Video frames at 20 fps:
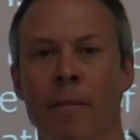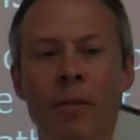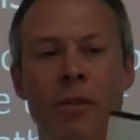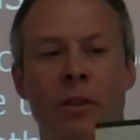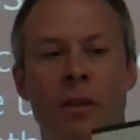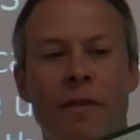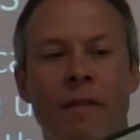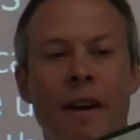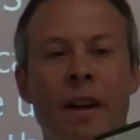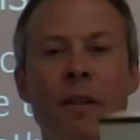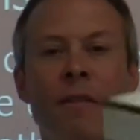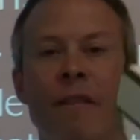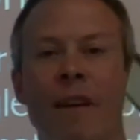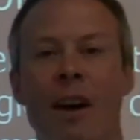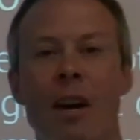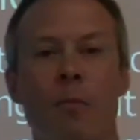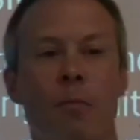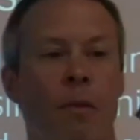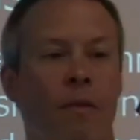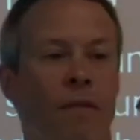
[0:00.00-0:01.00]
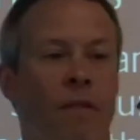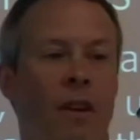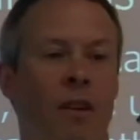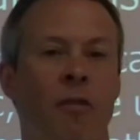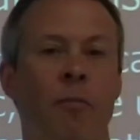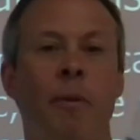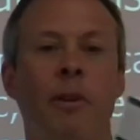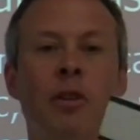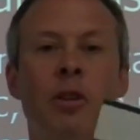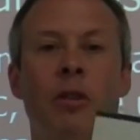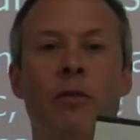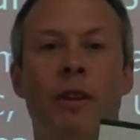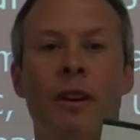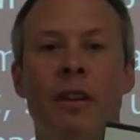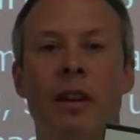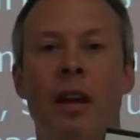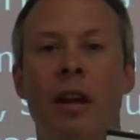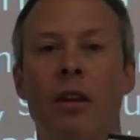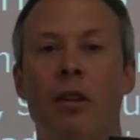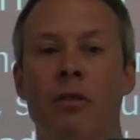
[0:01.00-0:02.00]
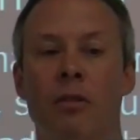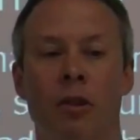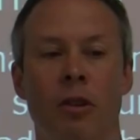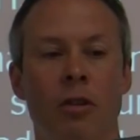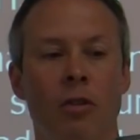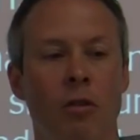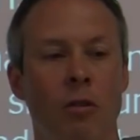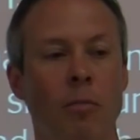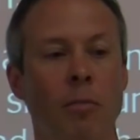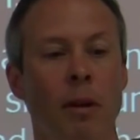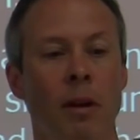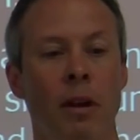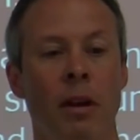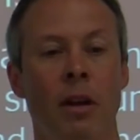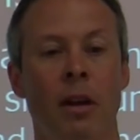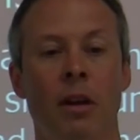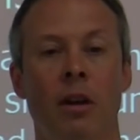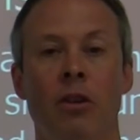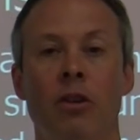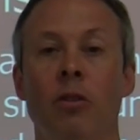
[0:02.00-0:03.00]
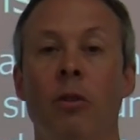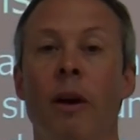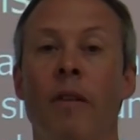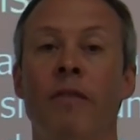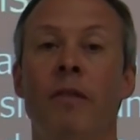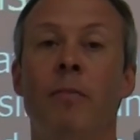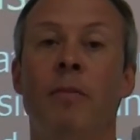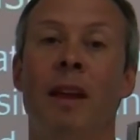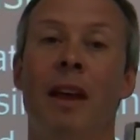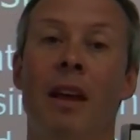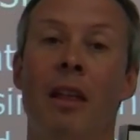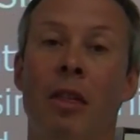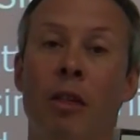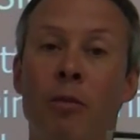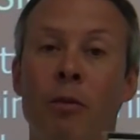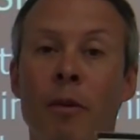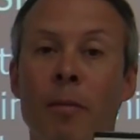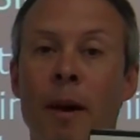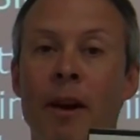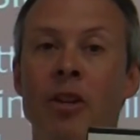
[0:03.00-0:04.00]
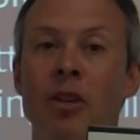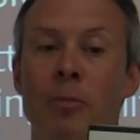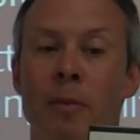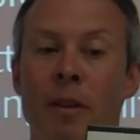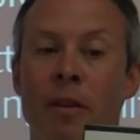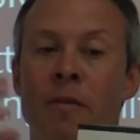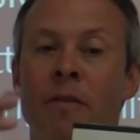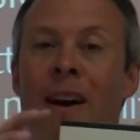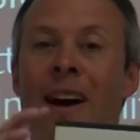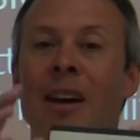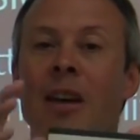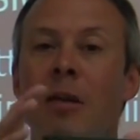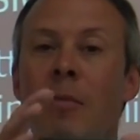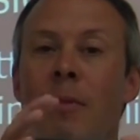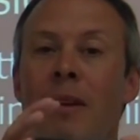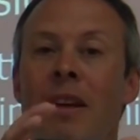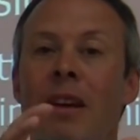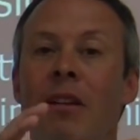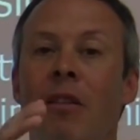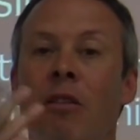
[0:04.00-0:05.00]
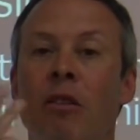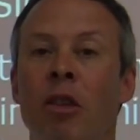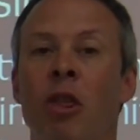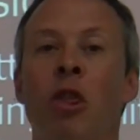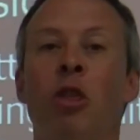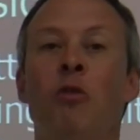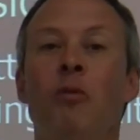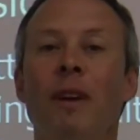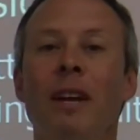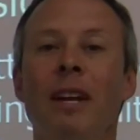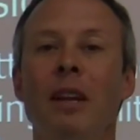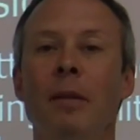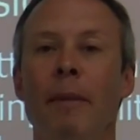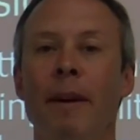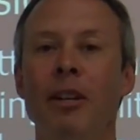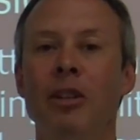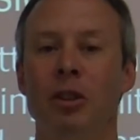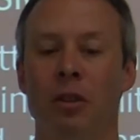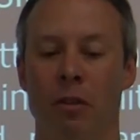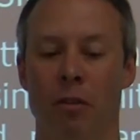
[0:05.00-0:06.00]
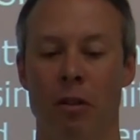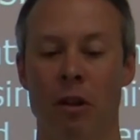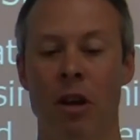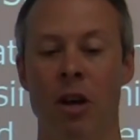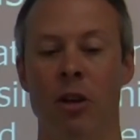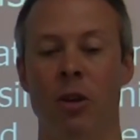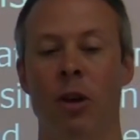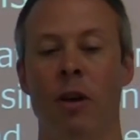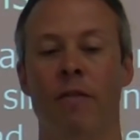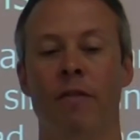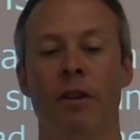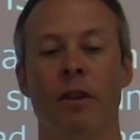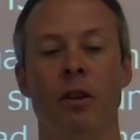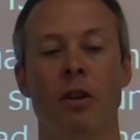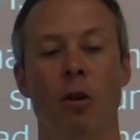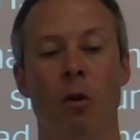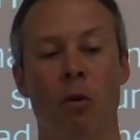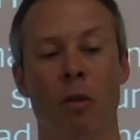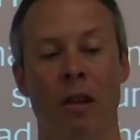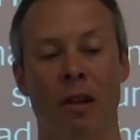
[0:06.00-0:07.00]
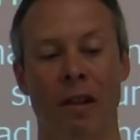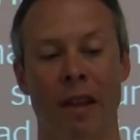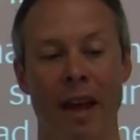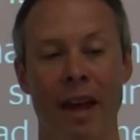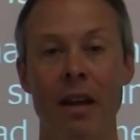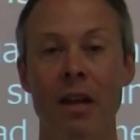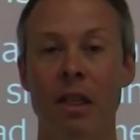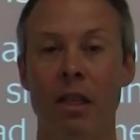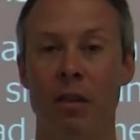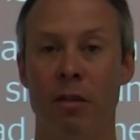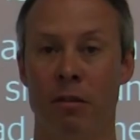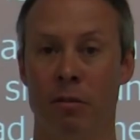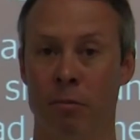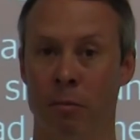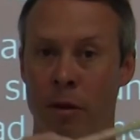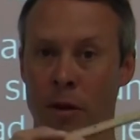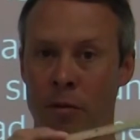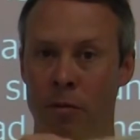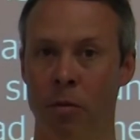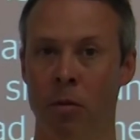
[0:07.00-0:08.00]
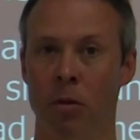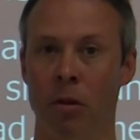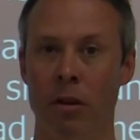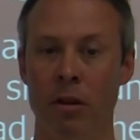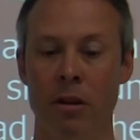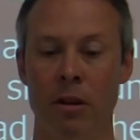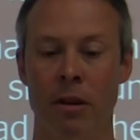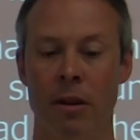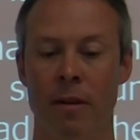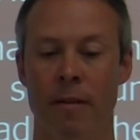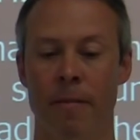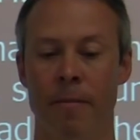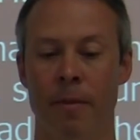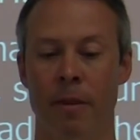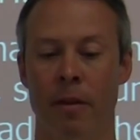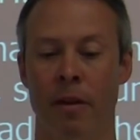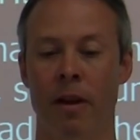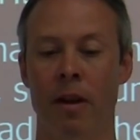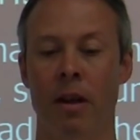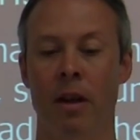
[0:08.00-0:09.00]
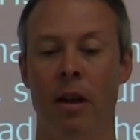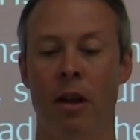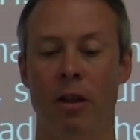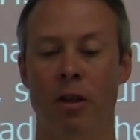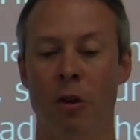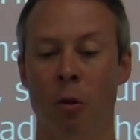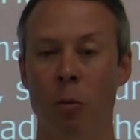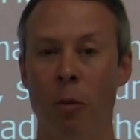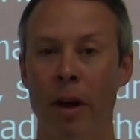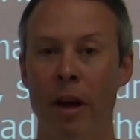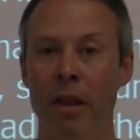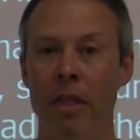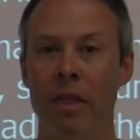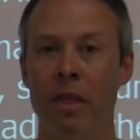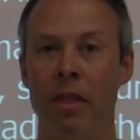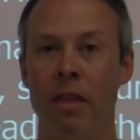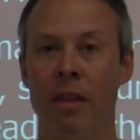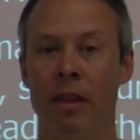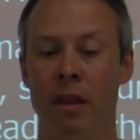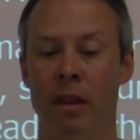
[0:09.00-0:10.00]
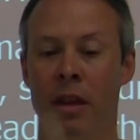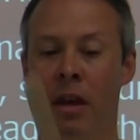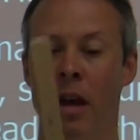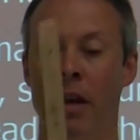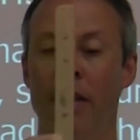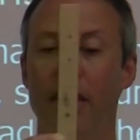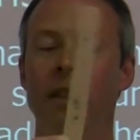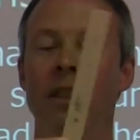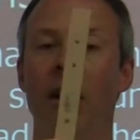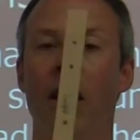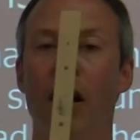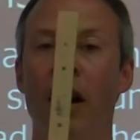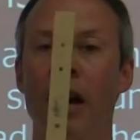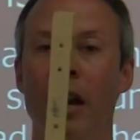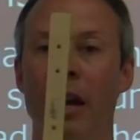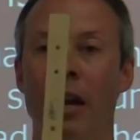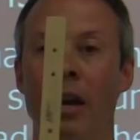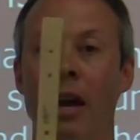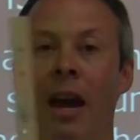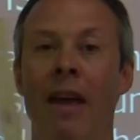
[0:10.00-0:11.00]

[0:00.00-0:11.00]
To find the volume of especially a rectangular cube, you have to take 3 measurements. Volume is 3-dimensional. You have to know the length with a ruler, right? The width, and then the height.